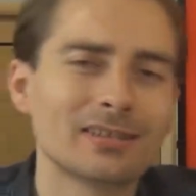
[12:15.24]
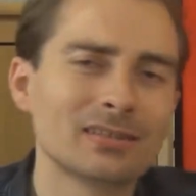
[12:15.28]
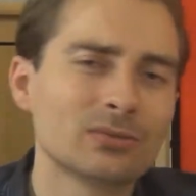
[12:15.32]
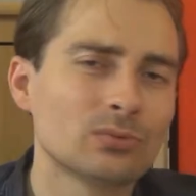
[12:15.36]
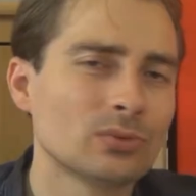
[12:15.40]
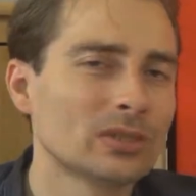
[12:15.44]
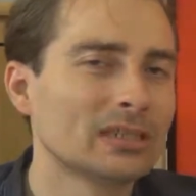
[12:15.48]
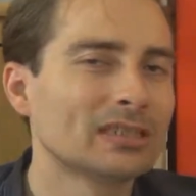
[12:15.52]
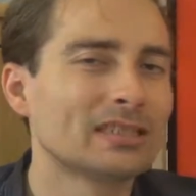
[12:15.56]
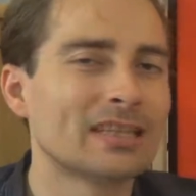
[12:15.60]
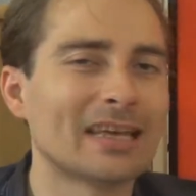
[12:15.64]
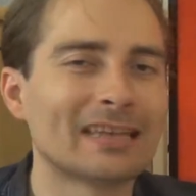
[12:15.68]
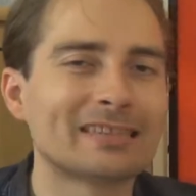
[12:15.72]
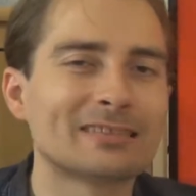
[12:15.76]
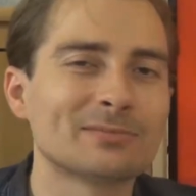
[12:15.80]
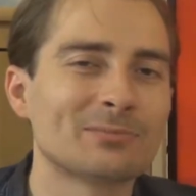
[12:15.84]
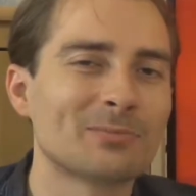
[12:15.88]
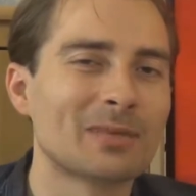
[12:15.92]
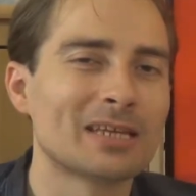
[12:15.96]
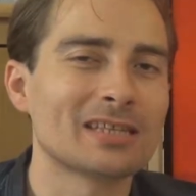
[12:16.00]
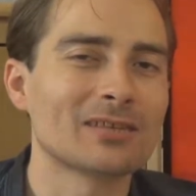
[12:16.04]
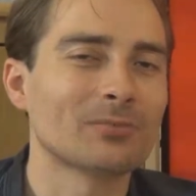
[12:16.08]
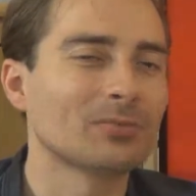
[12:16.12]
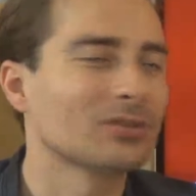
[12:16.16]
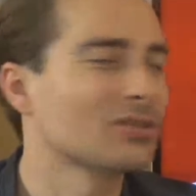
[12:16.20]
it really
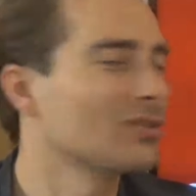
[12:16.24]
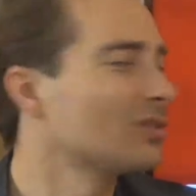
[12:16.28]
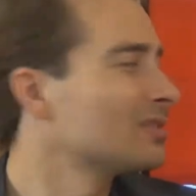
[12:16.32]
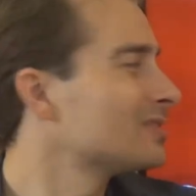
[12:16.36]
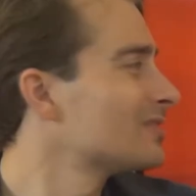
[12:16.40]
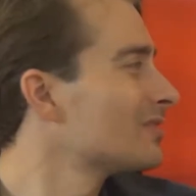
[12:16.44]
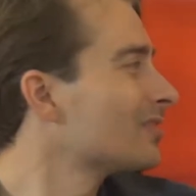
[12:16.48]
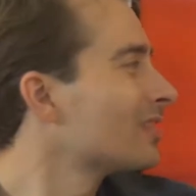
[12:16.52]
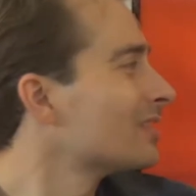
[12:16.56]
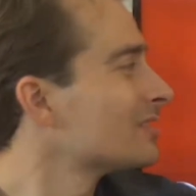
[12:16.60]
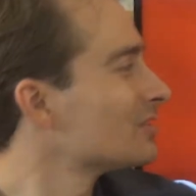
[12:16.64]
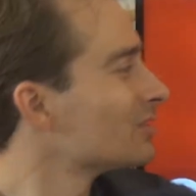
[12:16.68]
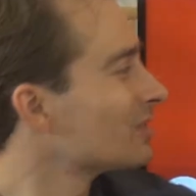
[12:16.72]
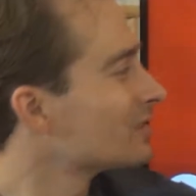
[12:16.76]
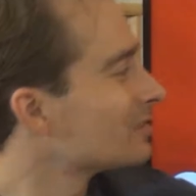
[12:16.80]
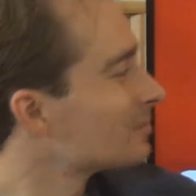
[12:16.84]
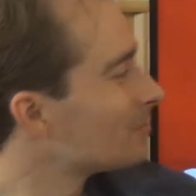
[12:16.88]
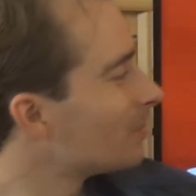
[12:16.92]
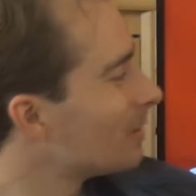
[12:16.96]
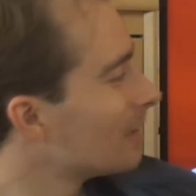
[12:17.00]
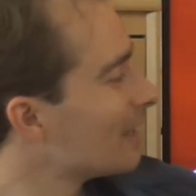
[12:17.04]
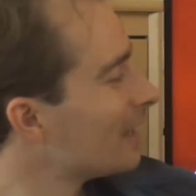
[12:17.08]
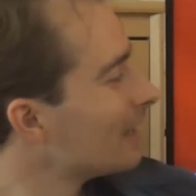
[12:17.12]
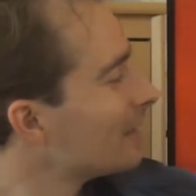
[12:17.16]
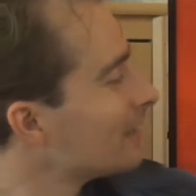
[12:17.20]
doesn't matter because you can
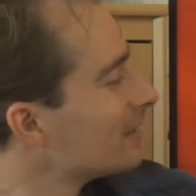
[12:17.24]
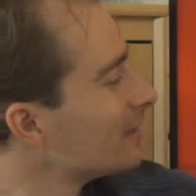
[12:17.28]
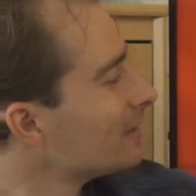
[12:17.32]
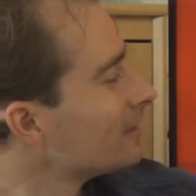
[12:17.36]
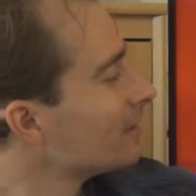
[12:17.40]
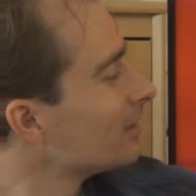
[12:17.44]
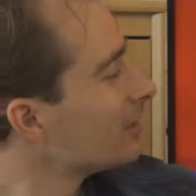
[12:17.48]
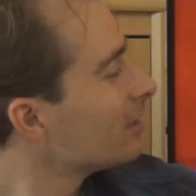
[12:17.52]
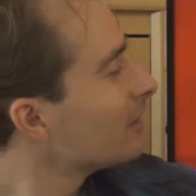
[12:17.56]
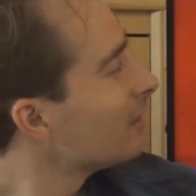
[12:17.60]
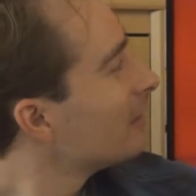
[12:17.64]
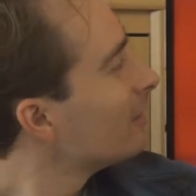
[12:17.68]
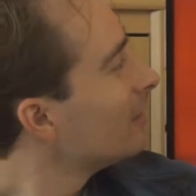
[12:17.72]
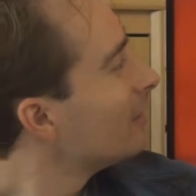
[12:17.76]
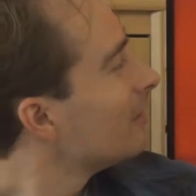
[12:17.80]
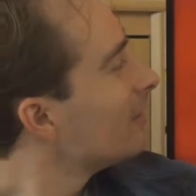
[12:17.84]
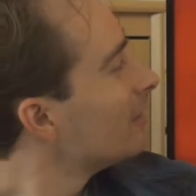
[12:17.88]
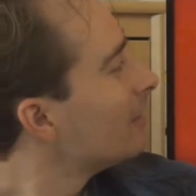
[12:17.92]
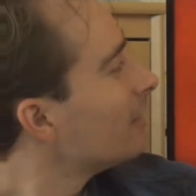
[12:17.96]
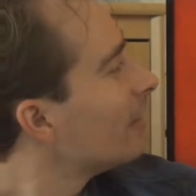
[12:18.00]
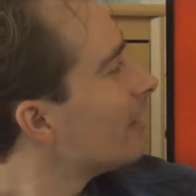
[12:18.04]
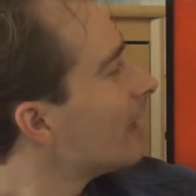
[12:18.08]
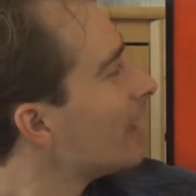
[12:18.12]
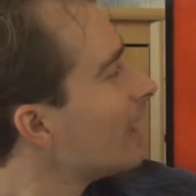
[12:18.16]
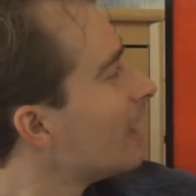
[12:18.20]
just play it here.
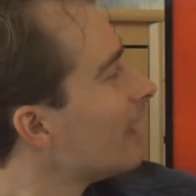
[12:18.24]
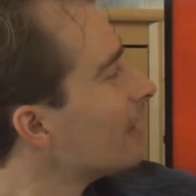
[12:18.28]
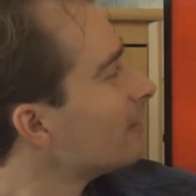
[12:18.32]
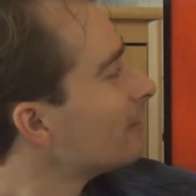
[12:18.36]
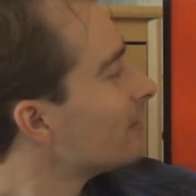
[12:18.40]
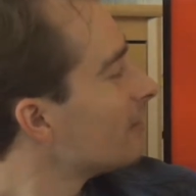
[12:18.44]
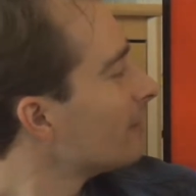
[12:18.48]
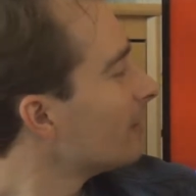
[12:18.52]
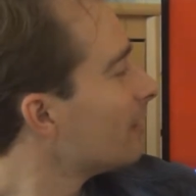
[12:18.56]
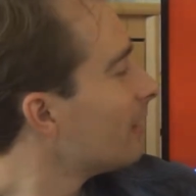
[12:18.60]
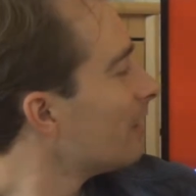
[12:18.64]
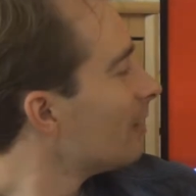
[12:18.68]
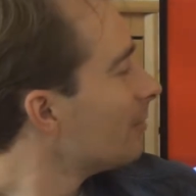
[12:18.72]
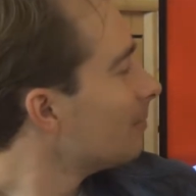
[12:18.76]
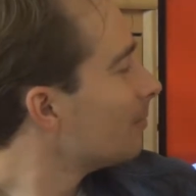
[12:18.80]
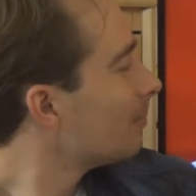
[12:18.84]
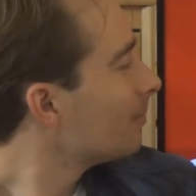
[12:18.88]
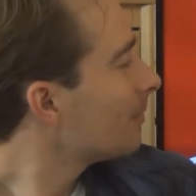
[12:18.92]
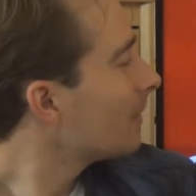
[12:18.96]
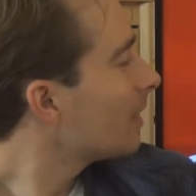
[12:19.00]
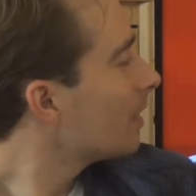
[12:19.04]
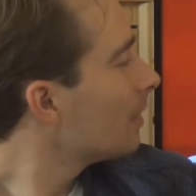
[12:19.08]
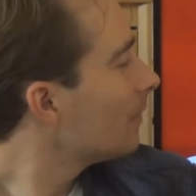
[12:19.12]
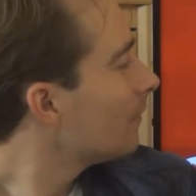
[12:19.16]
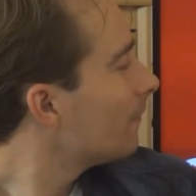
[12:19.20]
And
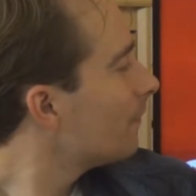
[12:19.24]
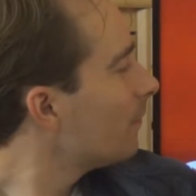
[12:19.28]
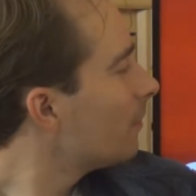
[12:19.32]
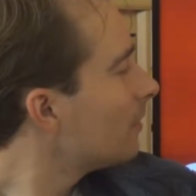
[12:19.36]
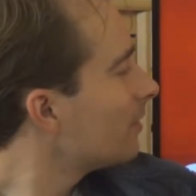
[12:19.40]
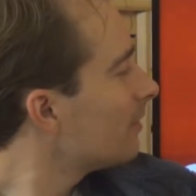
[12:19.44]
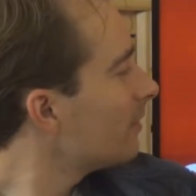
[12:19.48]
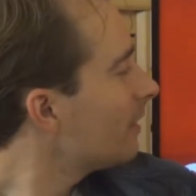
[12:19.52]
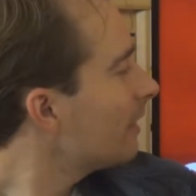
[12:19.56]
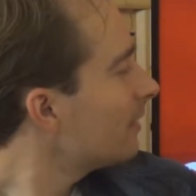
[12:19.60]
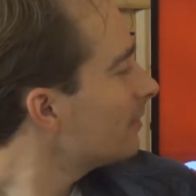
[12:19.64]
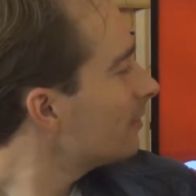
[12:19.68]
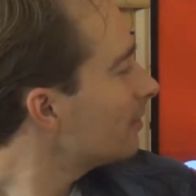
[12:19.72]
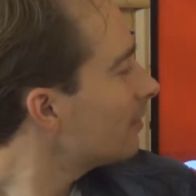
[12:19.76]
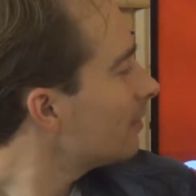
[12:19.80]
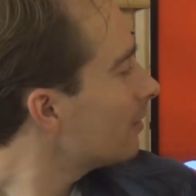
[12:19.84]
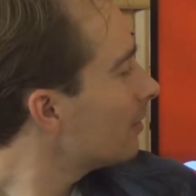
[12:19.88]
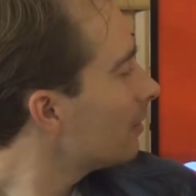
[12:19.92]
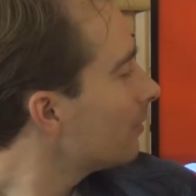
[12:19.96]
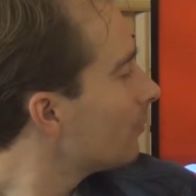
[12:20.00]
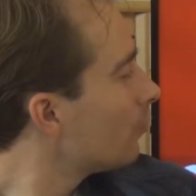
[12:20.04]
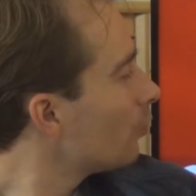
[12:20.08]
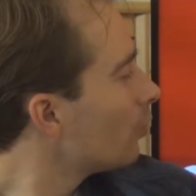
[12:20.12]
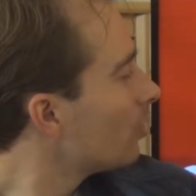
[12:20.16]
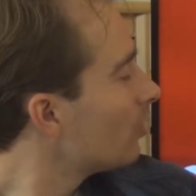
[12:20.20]
for that
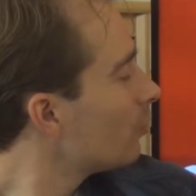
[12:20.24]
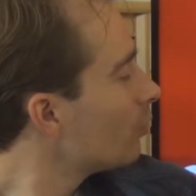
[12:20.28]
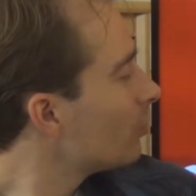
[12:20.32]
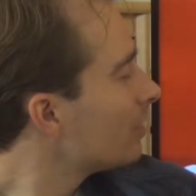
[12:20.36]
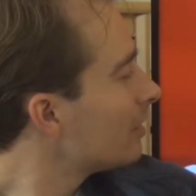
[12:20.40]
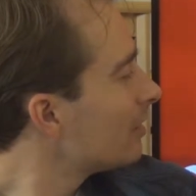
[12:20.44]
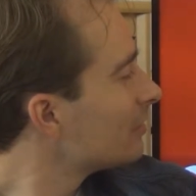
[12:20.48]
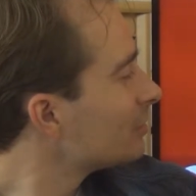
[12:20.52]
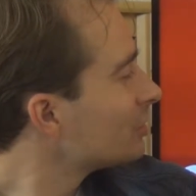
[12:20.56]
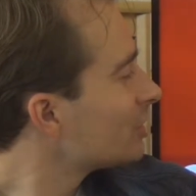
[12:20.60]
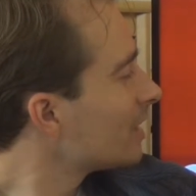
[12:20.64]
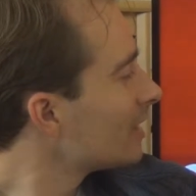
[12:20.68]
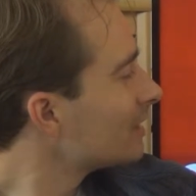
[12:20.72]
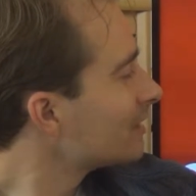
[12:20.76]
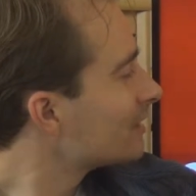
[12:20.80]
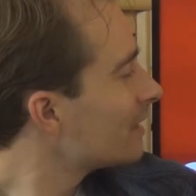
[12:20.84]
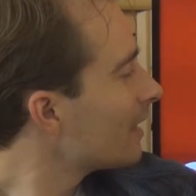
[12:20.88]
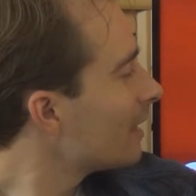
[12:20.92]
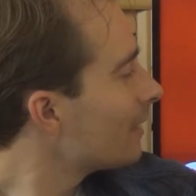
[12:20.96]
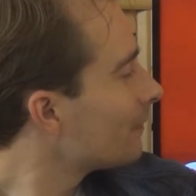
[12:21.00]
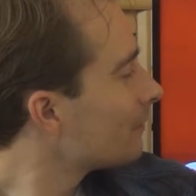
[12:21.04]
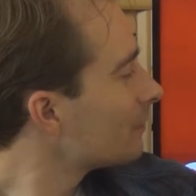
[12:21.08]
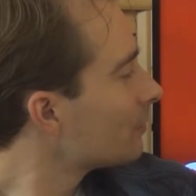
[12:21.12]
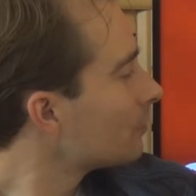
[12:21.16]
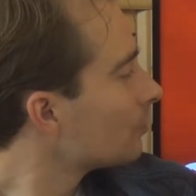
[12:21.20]
we will just
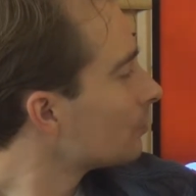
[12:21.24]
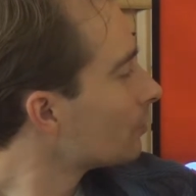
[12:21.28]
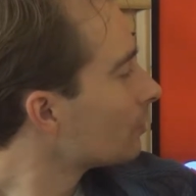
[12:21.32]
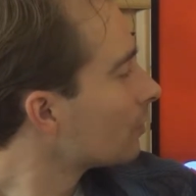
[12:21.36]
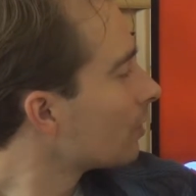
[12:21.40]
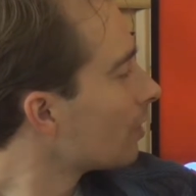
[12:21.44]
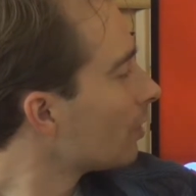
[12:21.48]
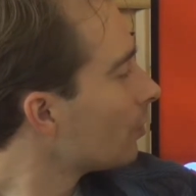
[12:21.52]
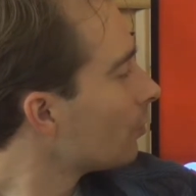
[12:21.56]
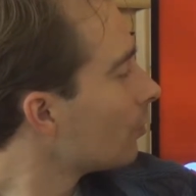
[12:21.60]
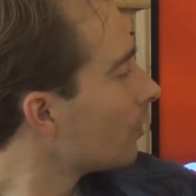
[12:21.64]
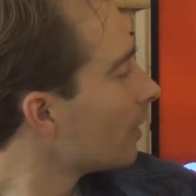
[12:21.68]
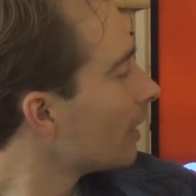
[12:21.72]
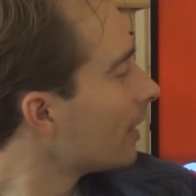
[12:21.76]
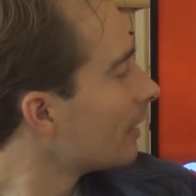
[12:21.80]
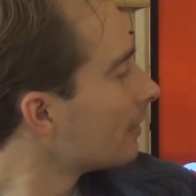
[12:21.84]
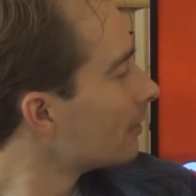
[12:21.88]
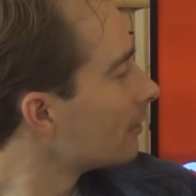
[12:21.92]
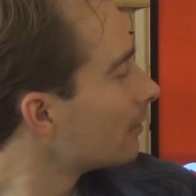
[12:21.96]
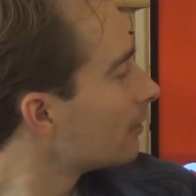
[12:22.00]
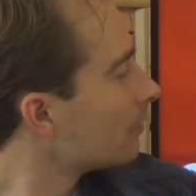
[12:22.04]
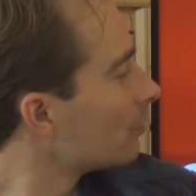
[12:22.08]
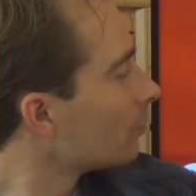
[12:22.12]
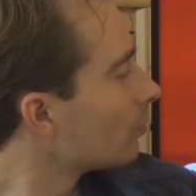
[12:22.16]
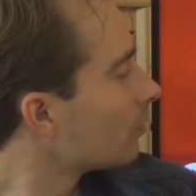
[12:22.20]
have to go
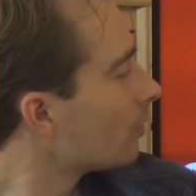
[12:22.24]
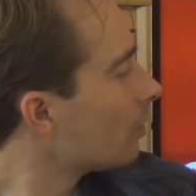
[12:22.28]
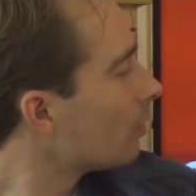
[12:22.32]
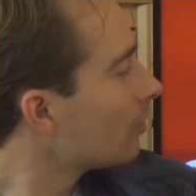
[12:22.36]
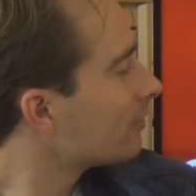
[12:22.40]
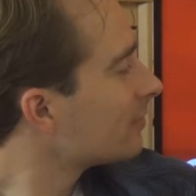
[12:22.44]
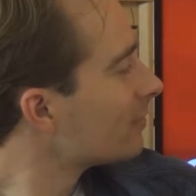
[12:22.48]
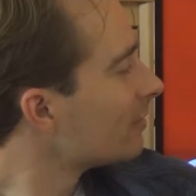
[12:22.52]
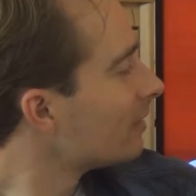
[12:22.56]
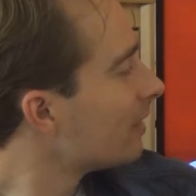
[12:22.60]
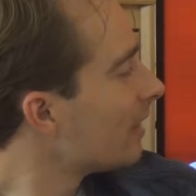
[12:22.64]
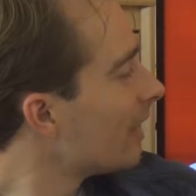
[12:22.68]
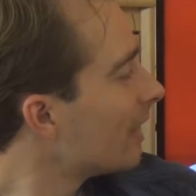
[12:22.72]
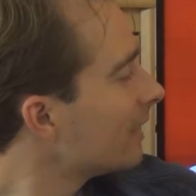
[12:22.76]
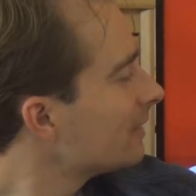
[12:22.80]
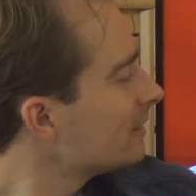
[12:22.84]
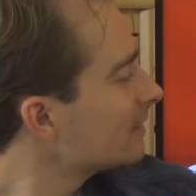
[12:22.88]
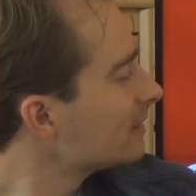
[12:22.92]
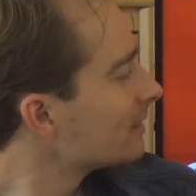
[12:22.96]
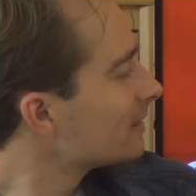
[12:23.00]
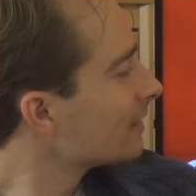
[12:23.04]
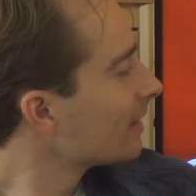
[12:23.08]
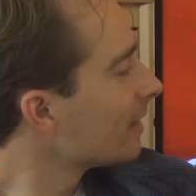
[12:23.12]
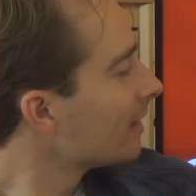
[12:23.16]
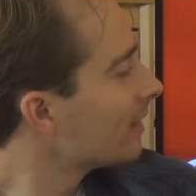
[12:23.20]
and draw the
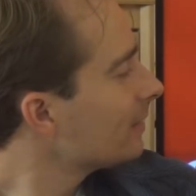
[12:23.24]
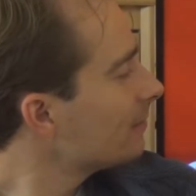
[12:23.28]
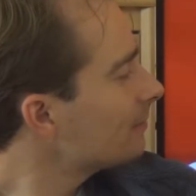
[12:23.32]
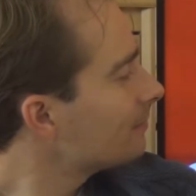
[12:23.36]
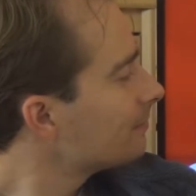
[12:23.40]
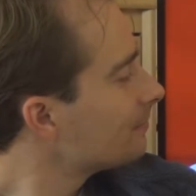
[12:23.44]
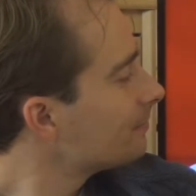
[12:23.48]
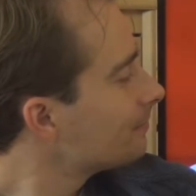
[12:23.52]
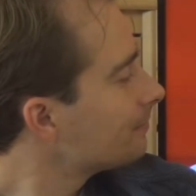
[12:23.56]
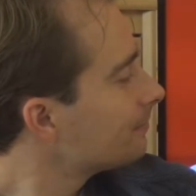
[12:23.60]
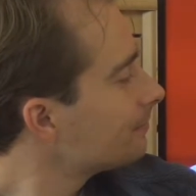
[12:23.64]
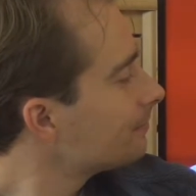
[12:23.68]
lines again.